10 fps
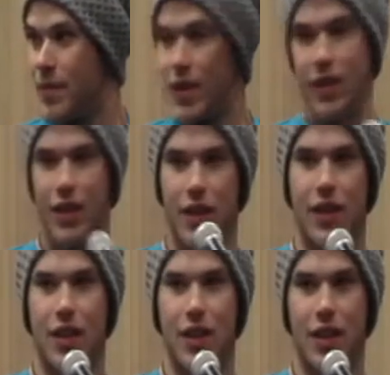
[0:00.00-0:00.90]
What are you
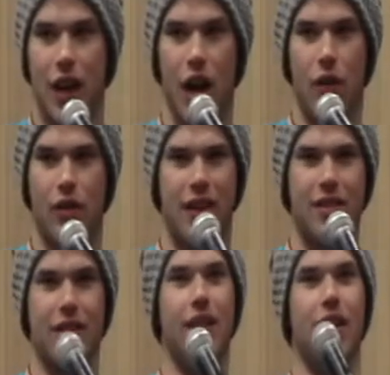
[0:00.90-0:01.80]
listening to? Oh,
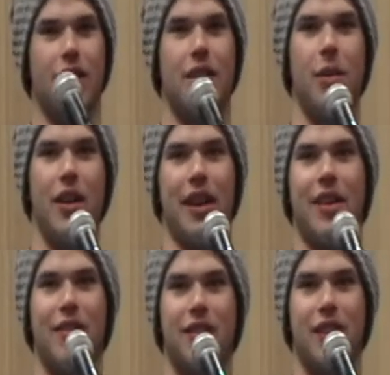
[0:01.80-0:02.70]
Kings of Leon. Come on
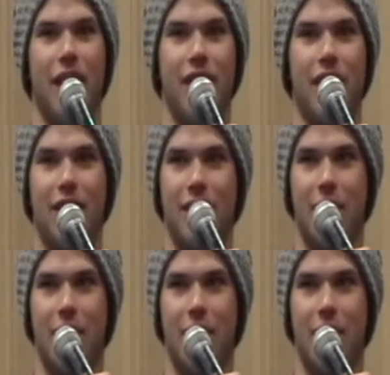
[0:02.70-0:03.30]
now, love it.